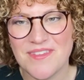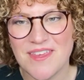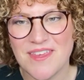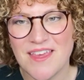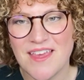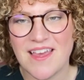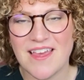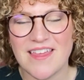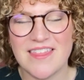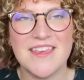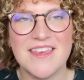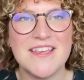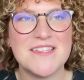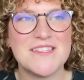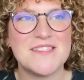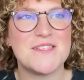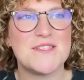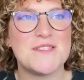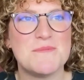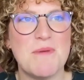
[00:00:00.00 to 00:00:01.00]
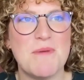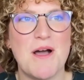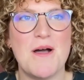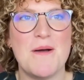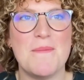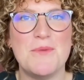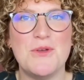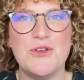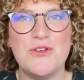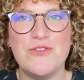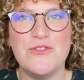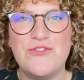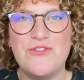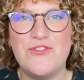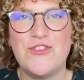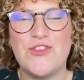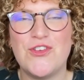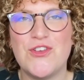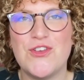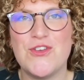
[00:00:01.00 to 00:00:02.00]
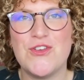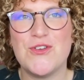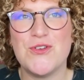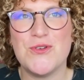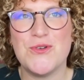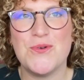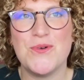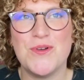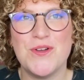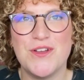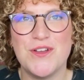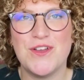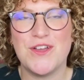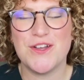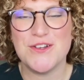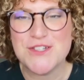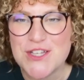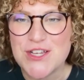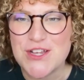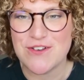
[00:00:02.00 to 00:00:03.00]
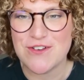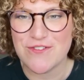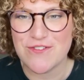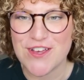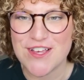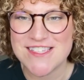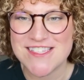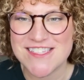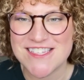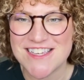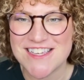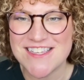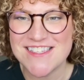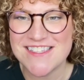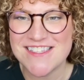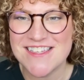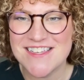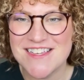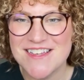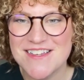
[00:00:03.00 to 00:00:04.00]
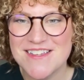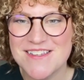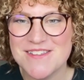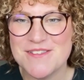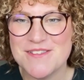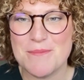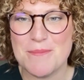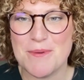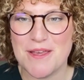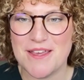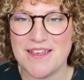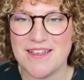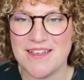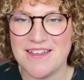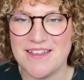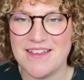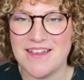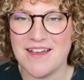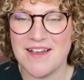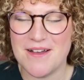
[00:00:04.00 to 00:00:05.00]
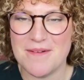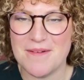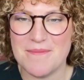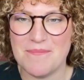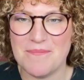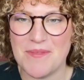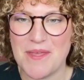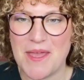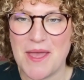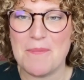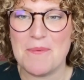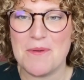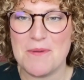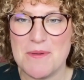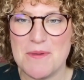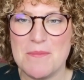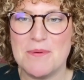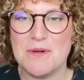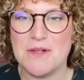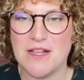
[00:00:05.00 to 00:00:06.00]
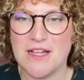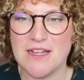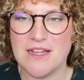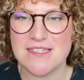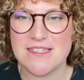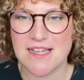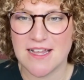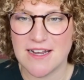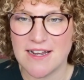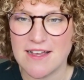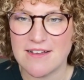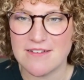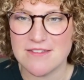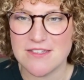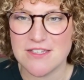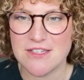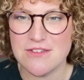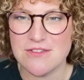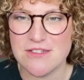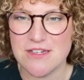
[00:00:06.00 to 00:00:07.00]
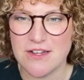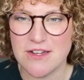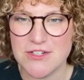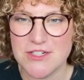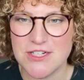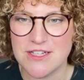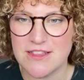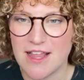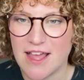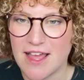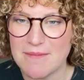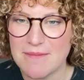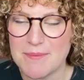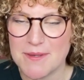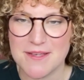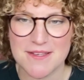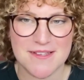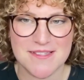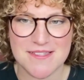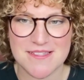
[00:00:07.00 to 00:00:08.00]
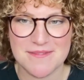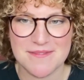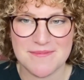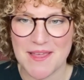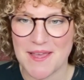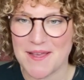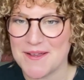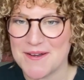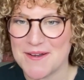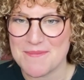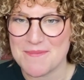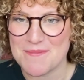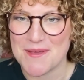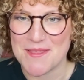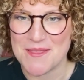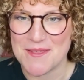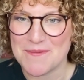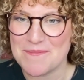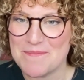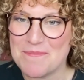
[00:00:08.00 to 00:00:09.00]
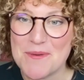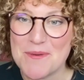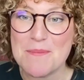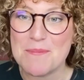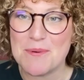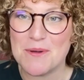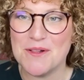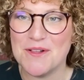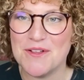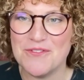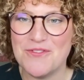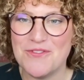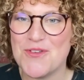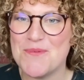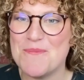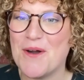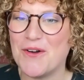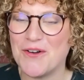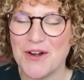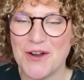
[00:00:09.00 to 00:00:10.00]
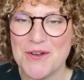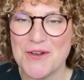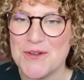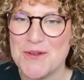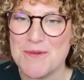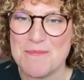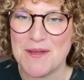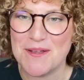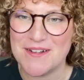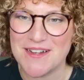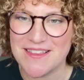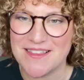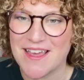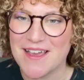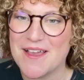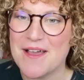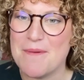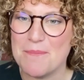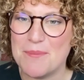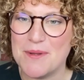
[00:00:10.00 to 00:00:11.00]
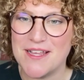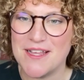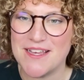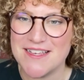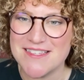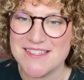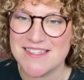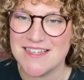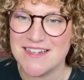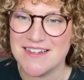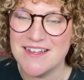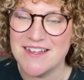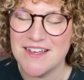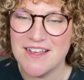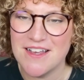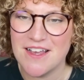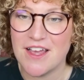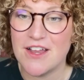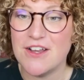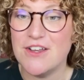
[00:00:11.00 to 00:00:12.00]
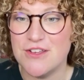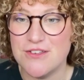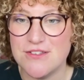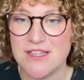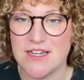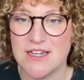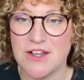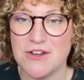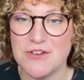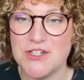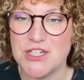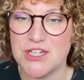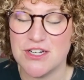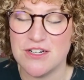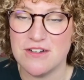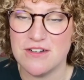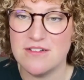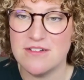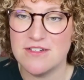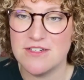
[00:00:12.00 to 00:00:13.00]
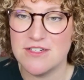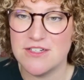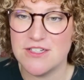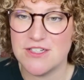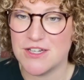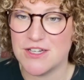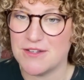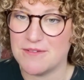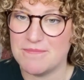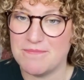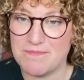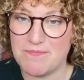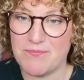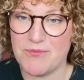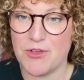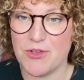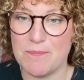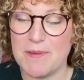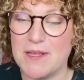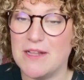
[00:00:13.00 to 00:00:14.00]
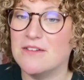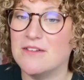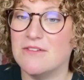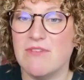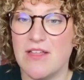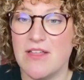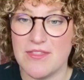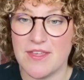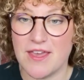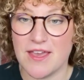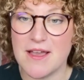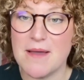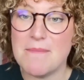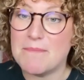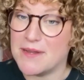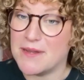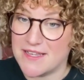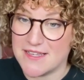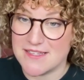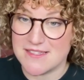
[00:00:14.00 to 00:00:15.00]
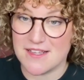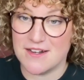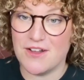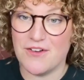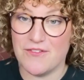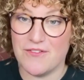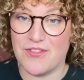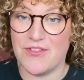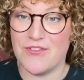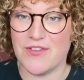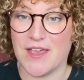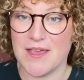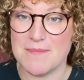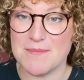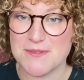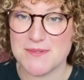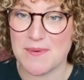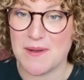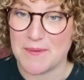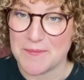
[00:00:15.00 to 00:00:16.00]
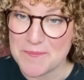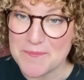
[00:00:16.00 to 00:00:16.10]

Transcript: I think it's a smart move to go to universities to be helping people understand how to use Notion there, because they're going to the people of tomorrow who are building their companies and using Notion to build and run their companies a lot of the time as well.